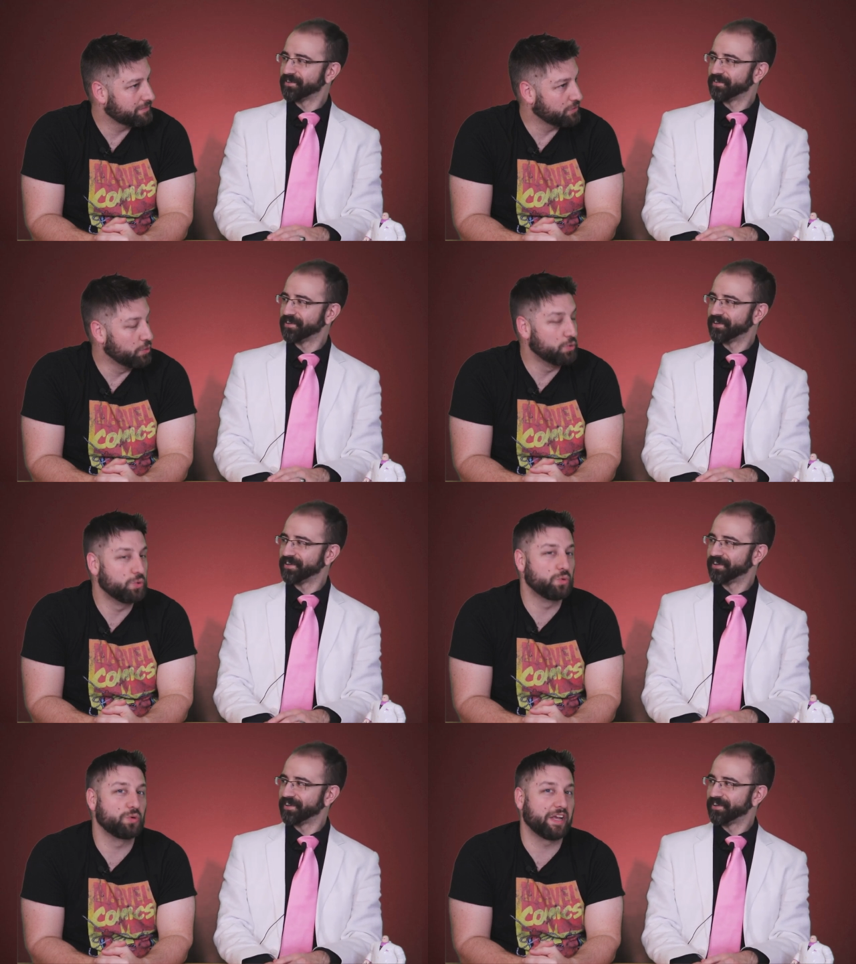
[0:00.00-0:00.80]

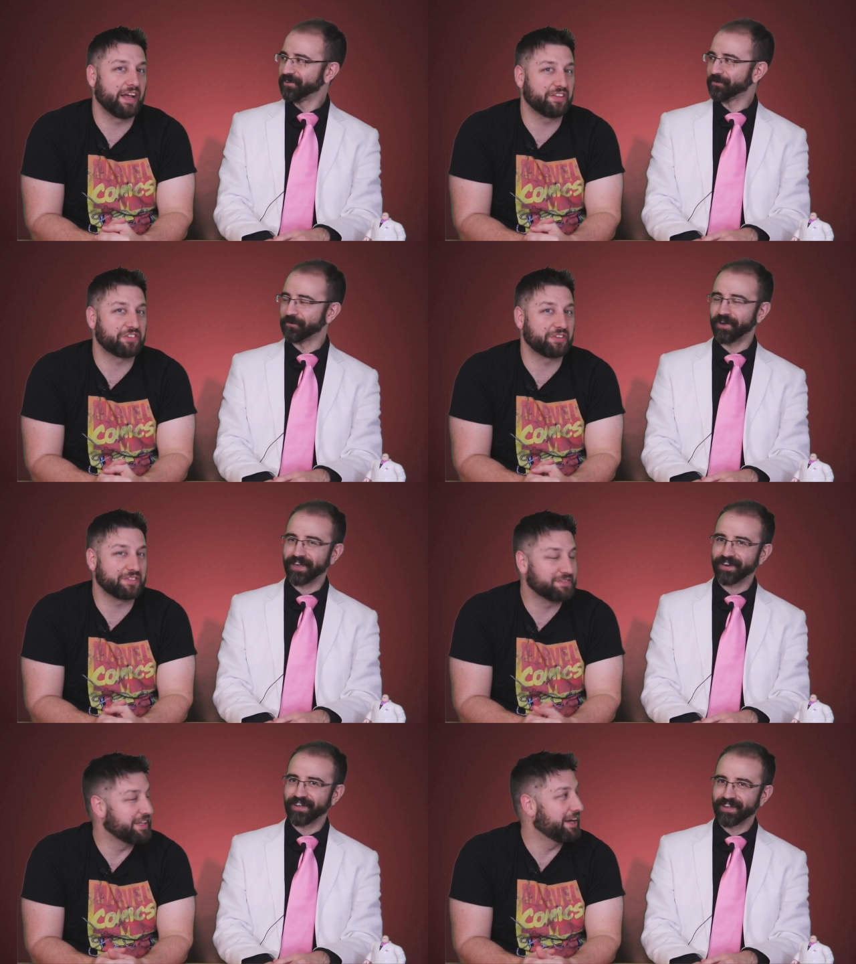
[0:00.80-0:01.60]
Speaker 1: Ooh, yeah.
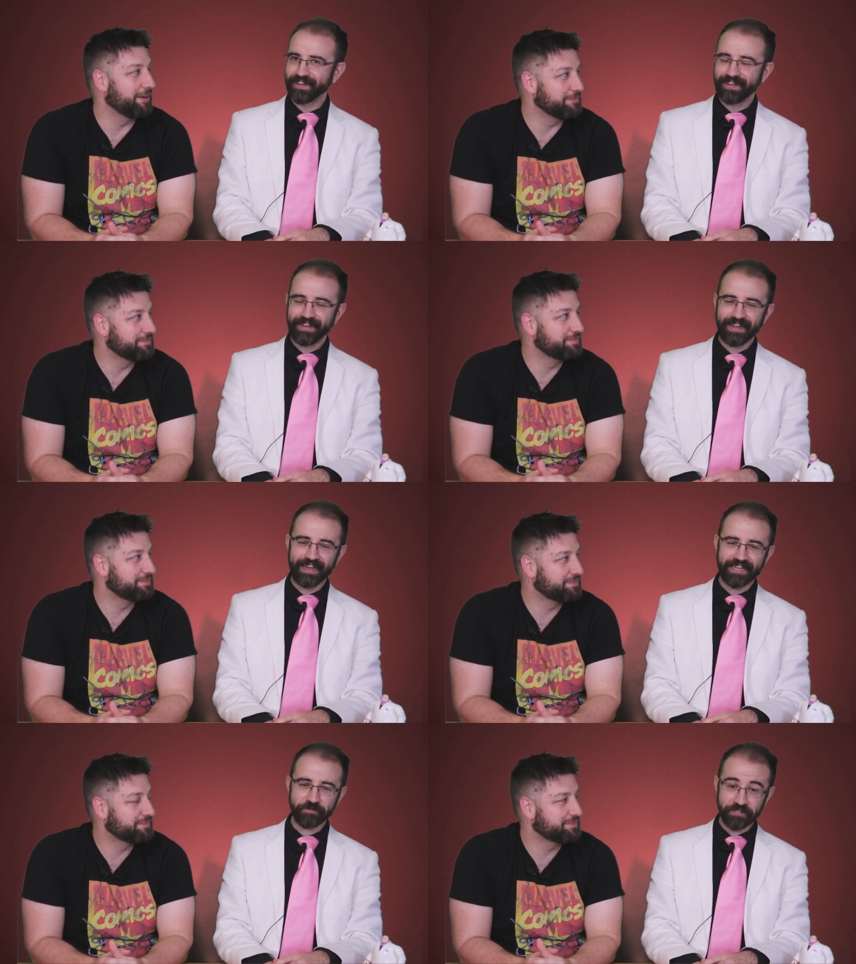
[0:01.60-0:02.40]
Speaker 2: Right? Yeah.
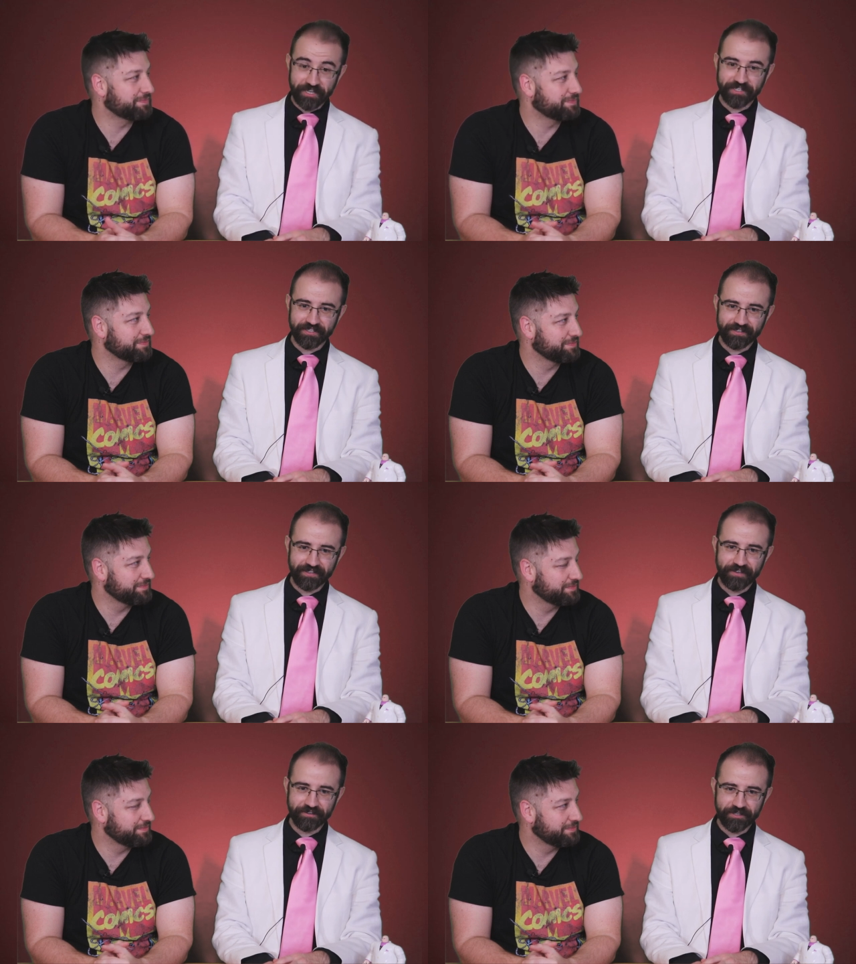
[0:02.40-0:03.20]
Especially because
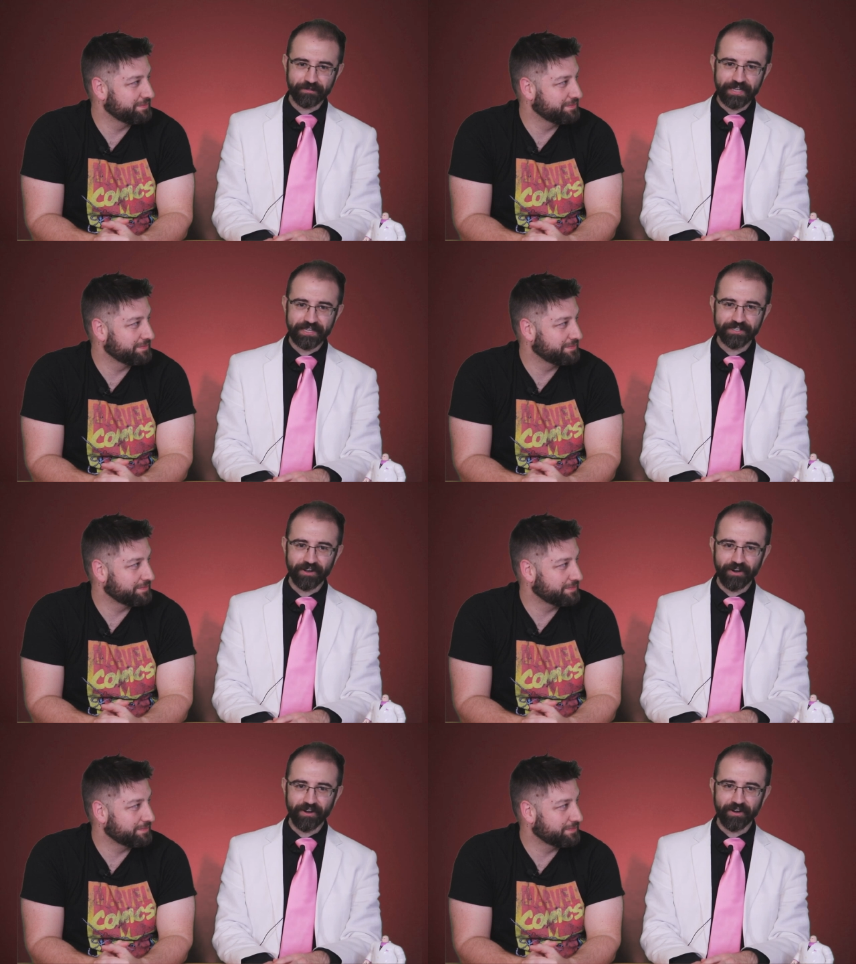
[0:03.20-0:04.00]
your 2 leads
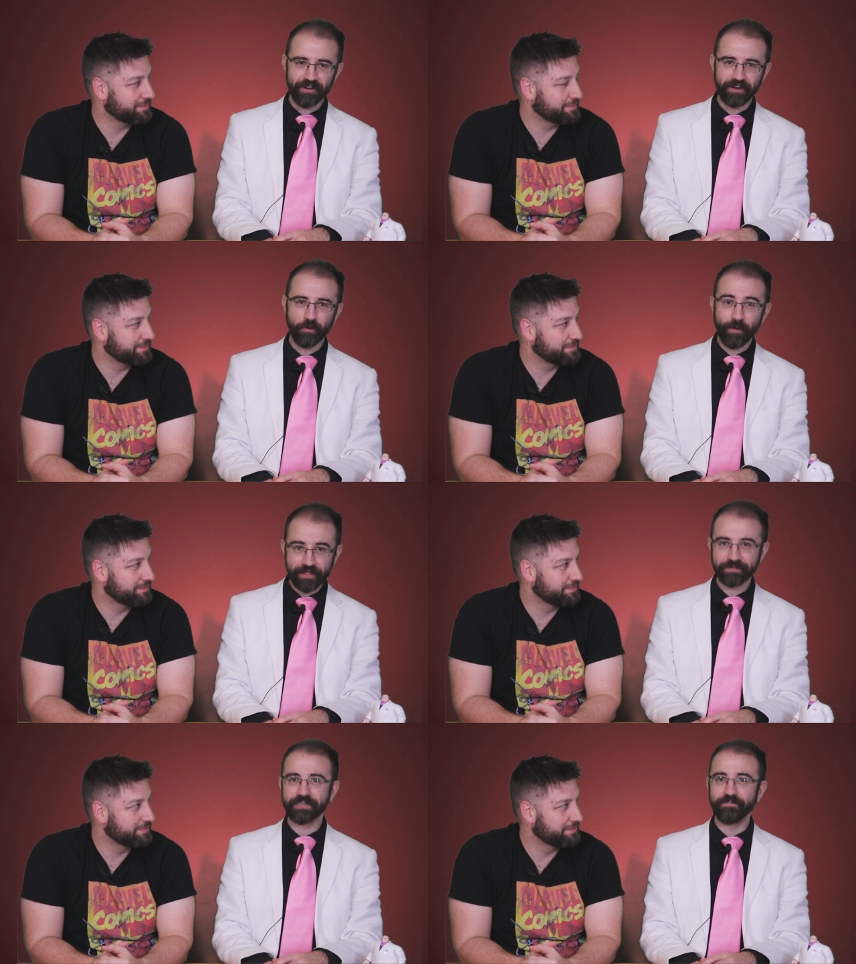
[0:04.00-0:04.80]
are, you know, one of
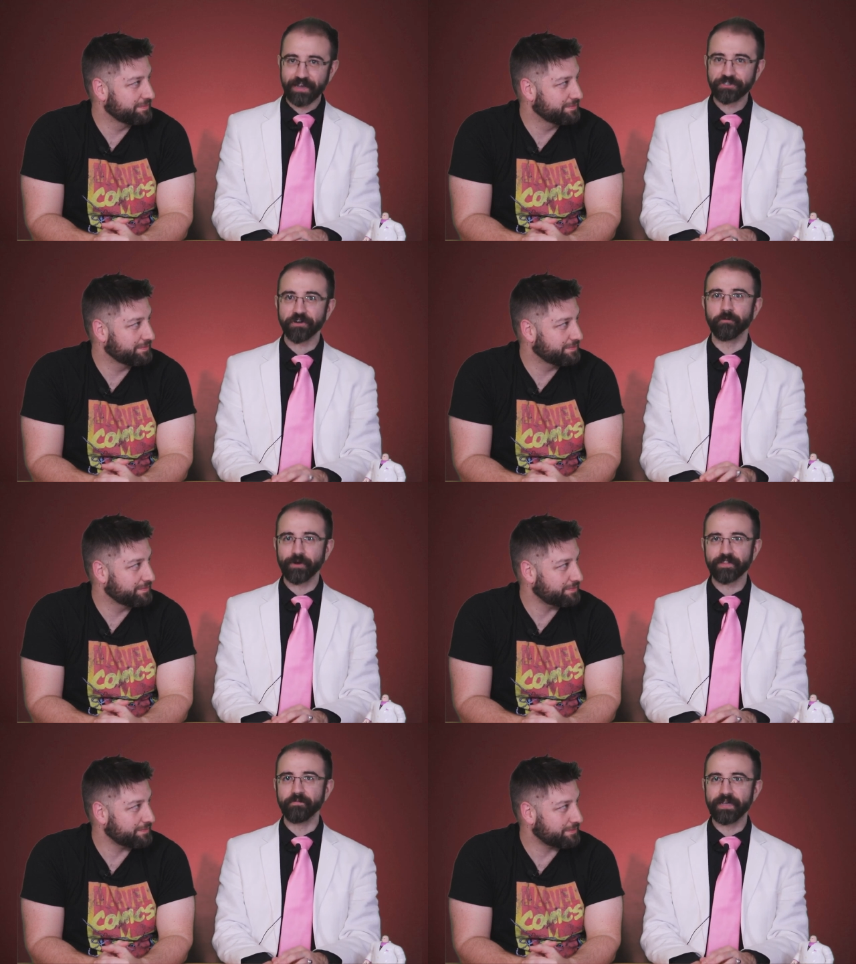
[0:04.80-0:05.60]
them is an Avenger and one
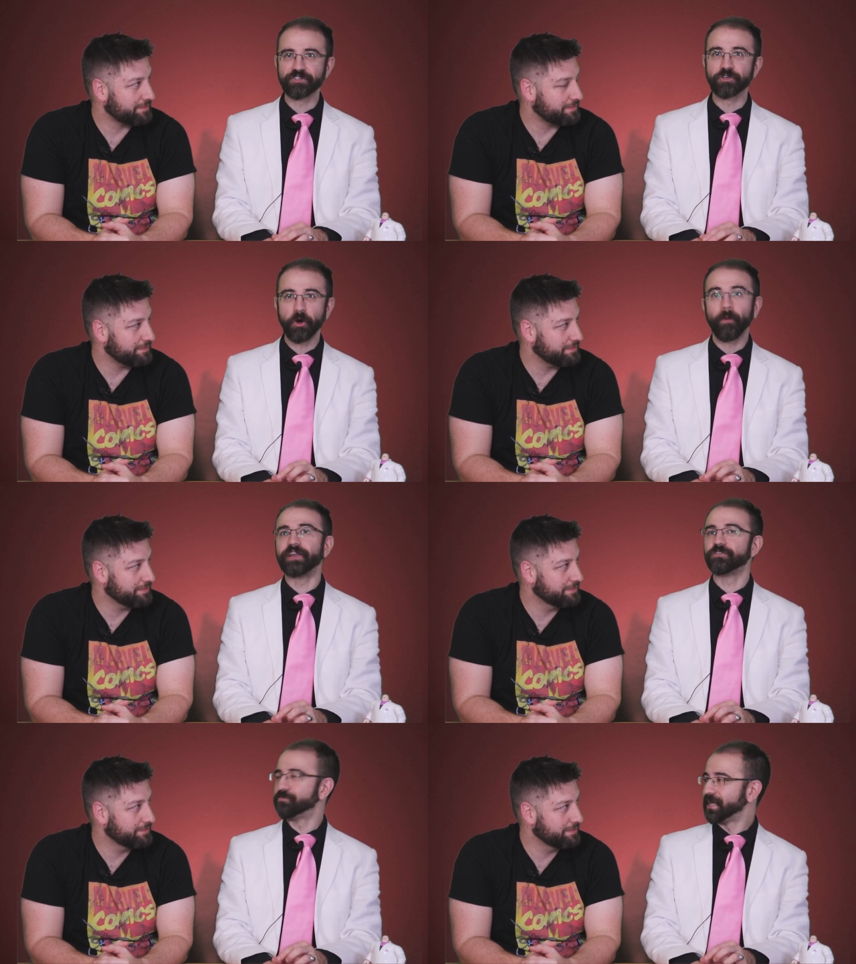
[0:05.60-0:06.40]
of them is going
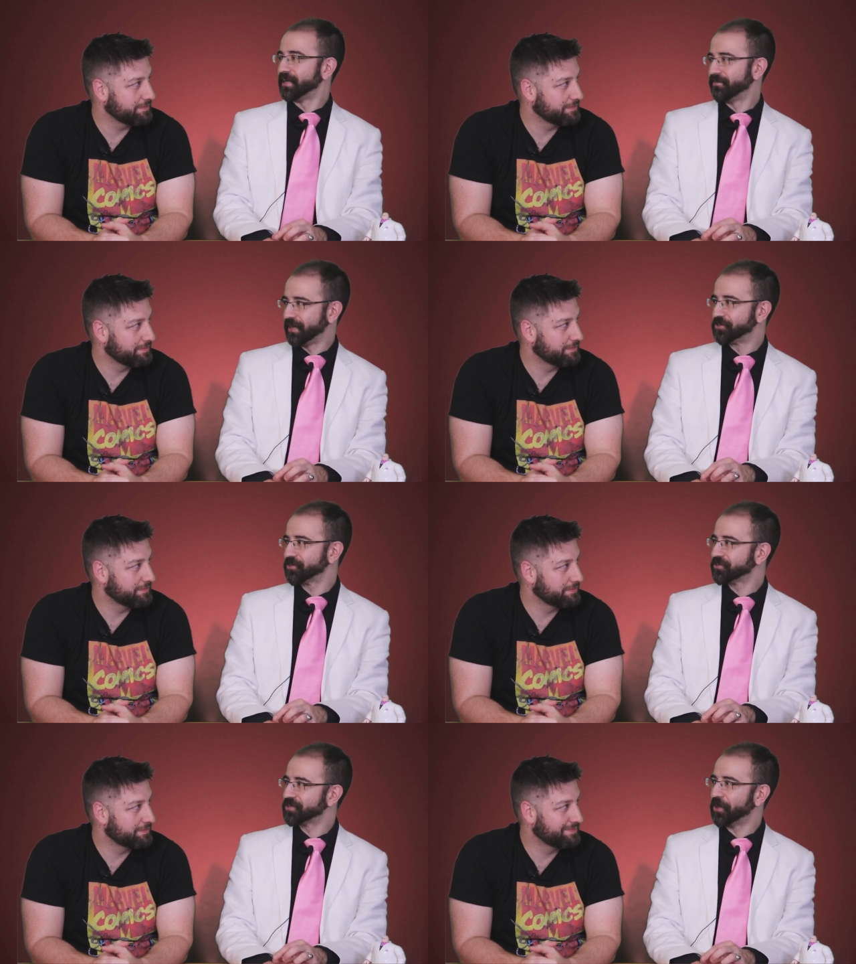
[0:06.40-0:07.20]
to be an Avenger.
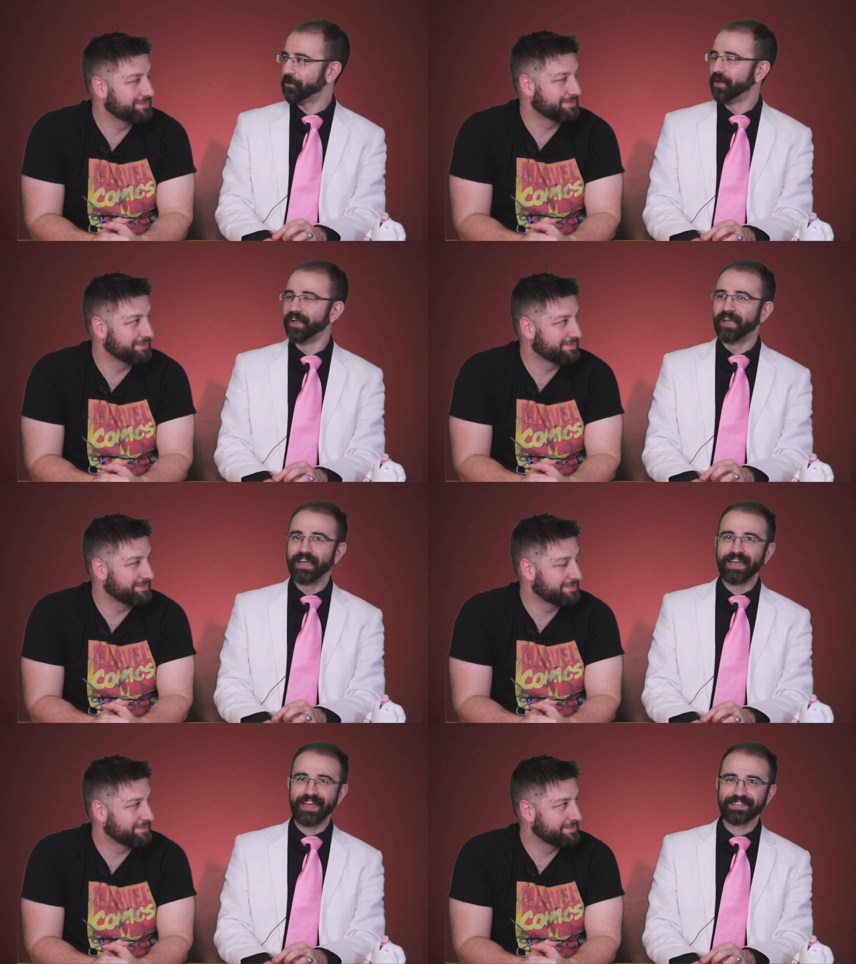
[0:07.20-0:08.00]
So
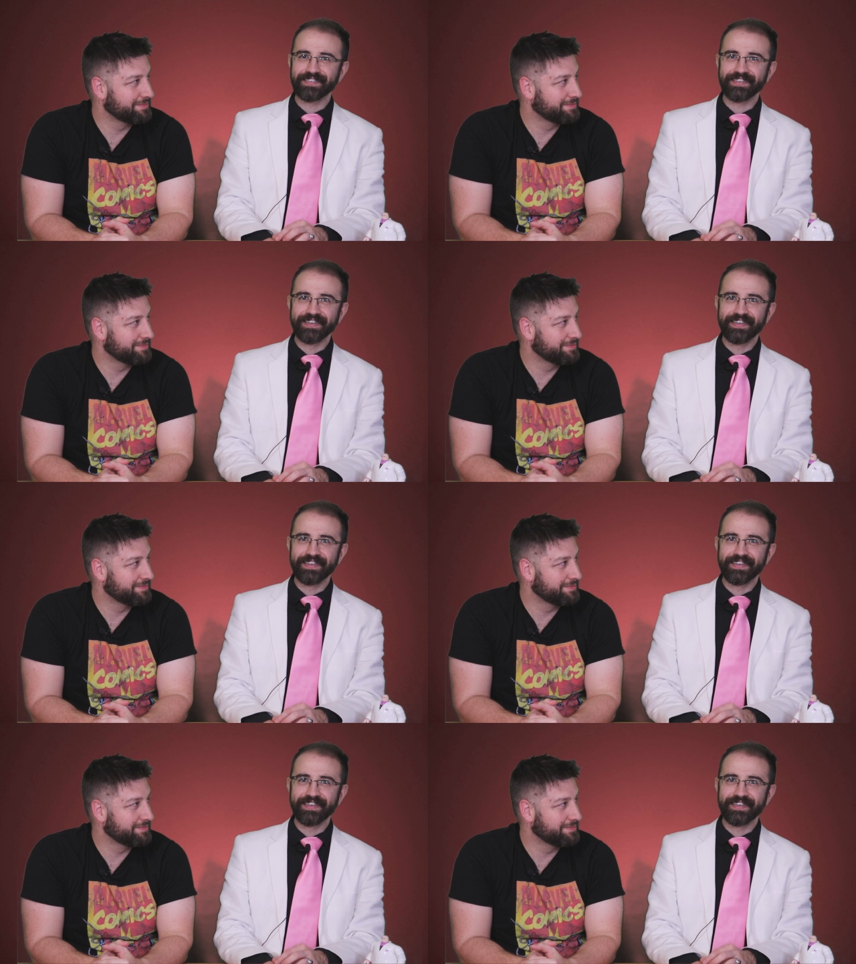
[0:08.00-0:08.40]
it's